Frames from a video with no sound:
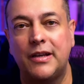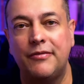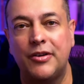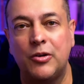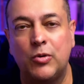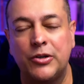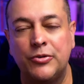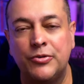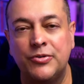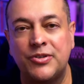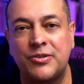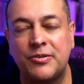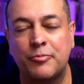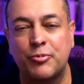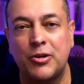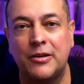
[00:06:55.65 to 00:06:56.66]
everyone who
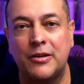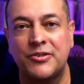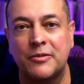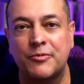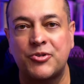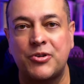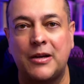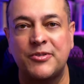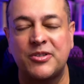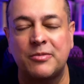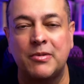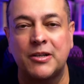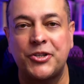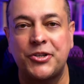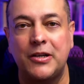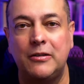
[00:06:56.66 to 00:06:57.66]
subscribes
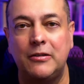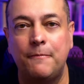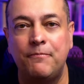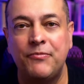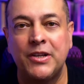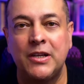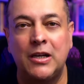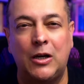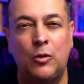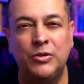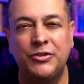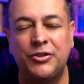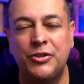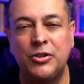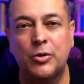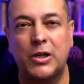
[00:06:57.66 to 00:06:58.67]
to my channel. I
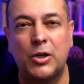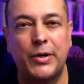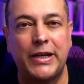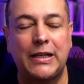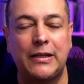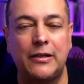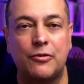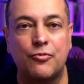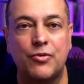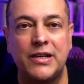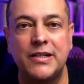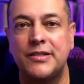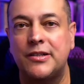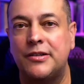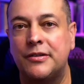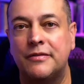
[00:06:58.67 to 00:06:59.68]
want to do a quick little
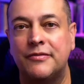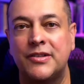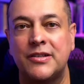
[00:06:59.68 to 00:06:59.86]
rundown